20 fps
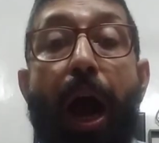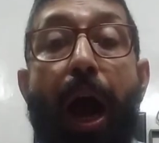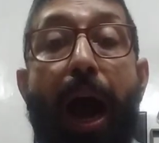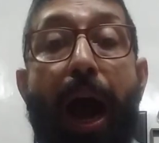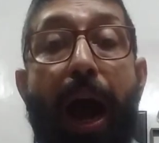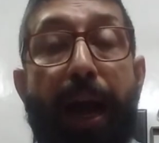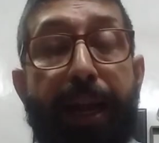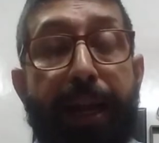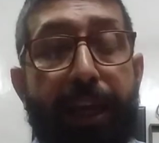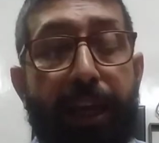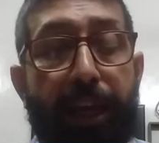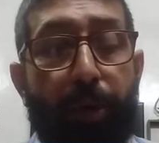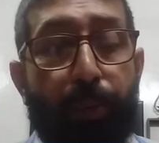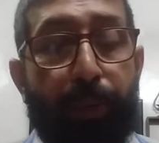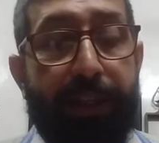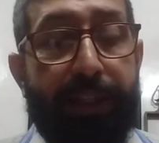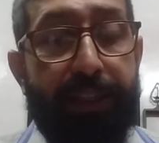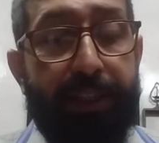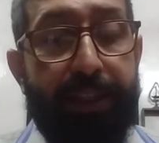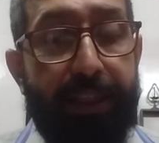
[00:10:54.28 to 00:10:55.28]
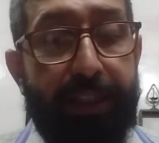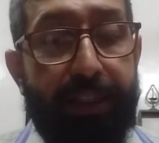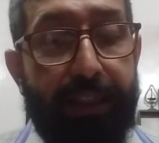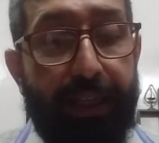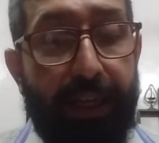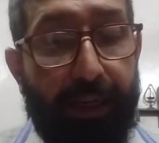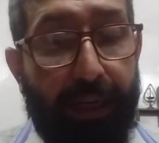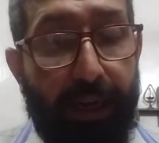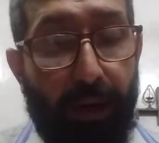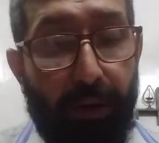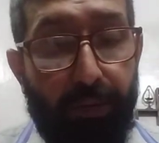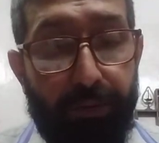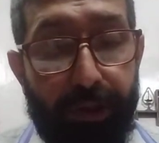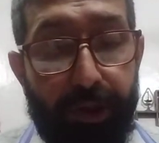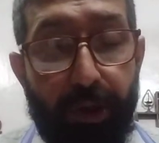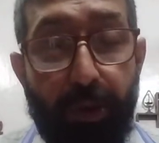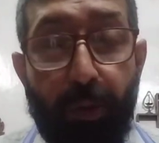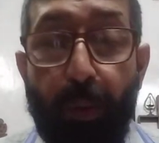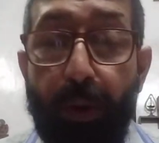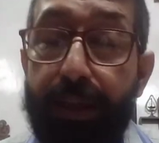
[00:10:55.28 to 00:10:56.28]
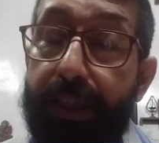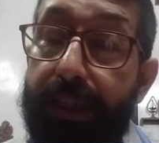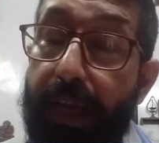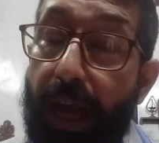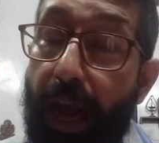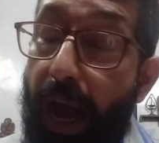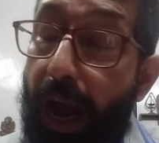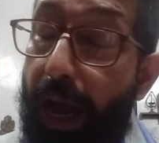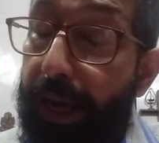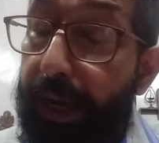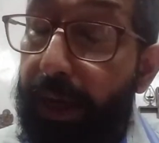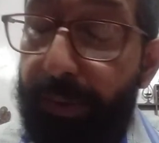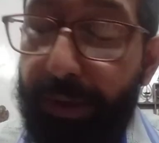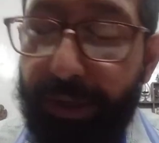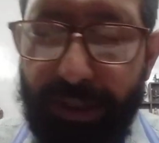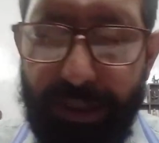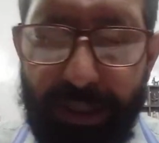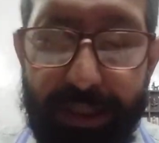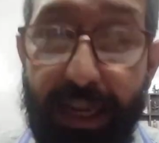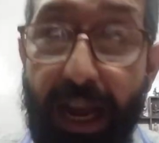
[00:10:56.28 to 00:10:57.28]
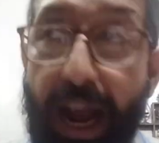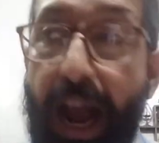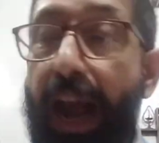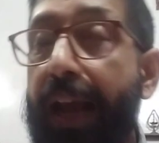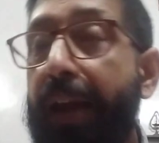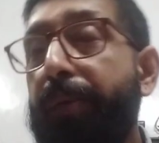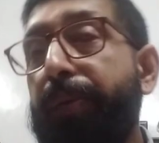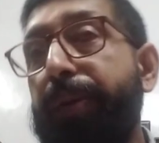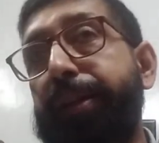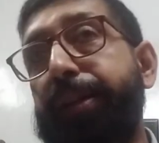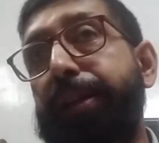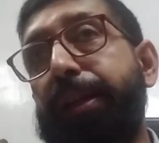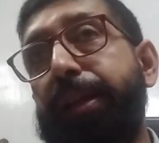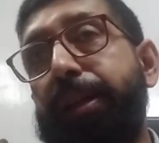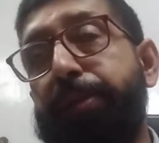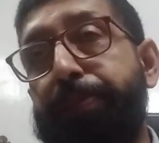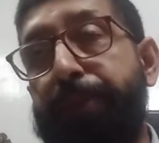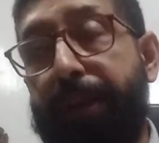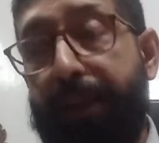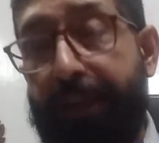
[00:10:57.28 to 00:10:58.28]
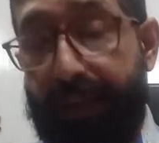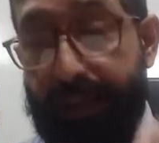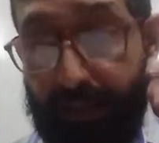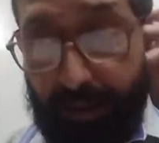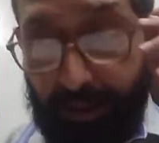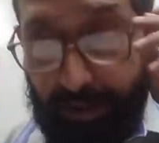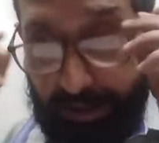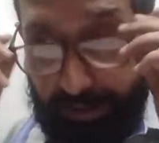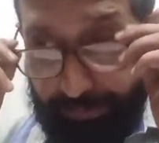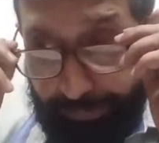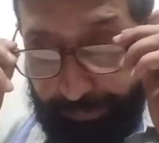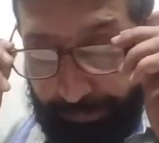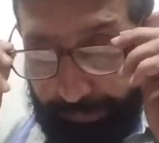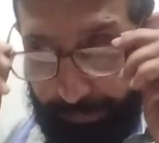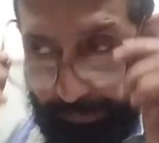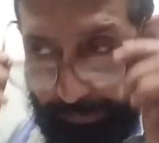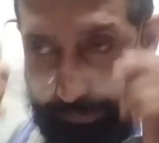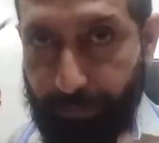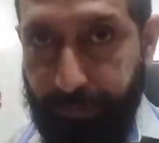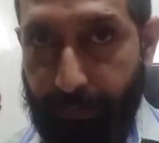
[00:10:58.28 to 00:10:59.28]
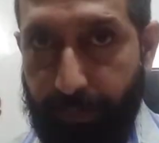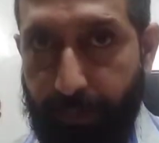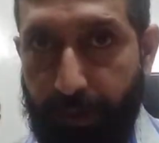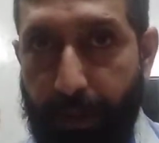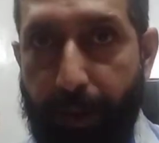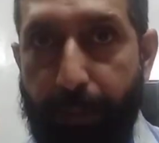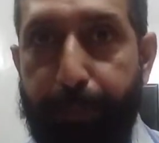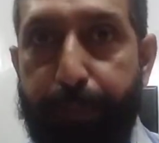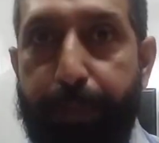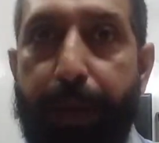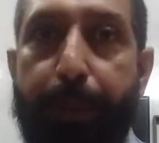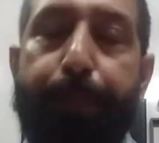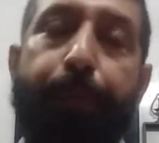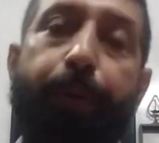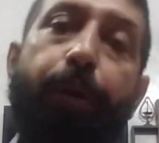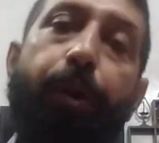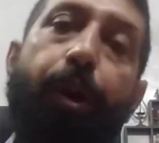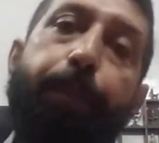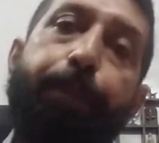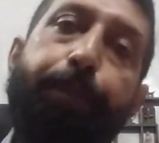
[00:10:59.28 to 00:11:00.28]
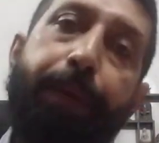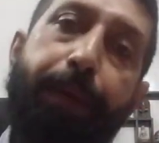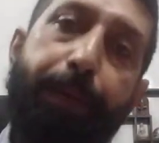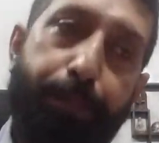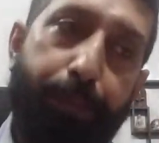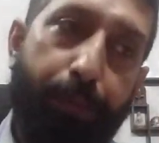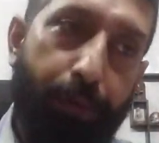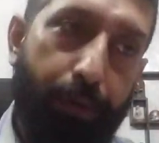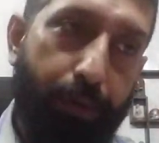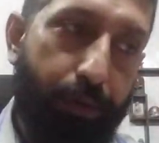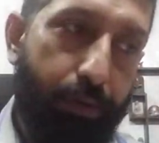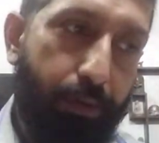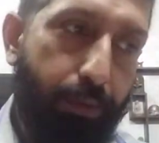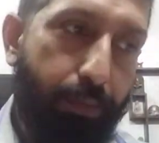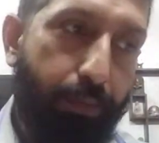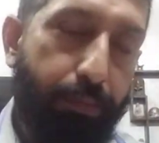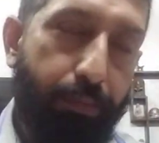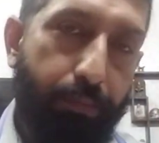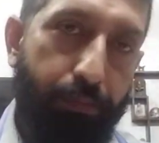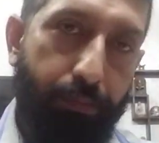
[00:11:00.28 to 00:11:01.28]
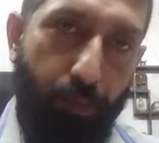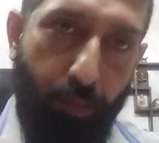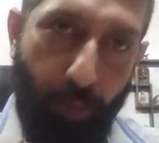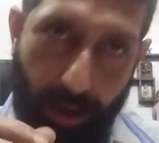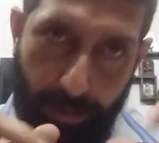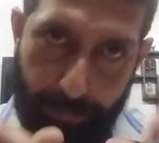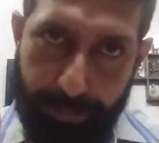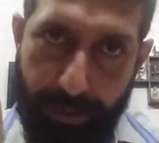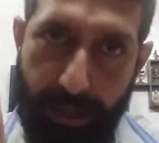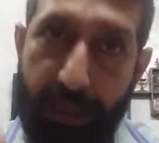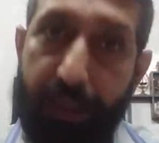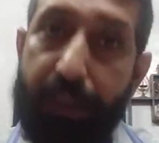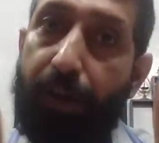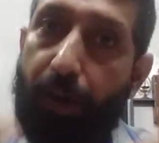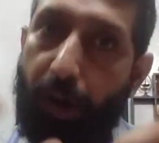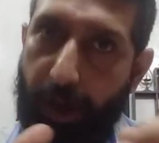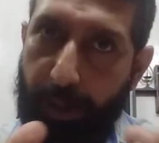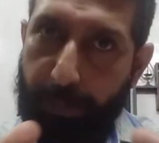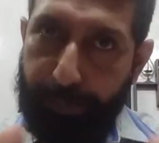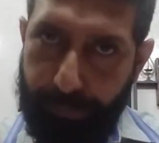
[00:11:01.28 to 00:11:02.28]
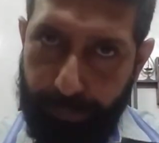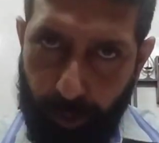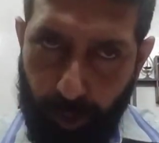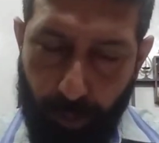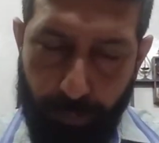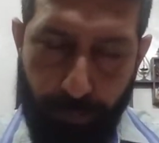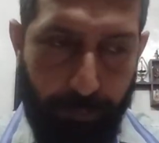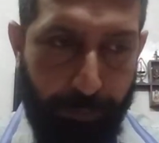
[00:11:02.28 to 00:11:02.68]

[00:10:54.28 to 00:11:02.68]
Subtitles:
Eyewitness account. Now, what's eyewitness? Eyewitness means people are people, one person or a group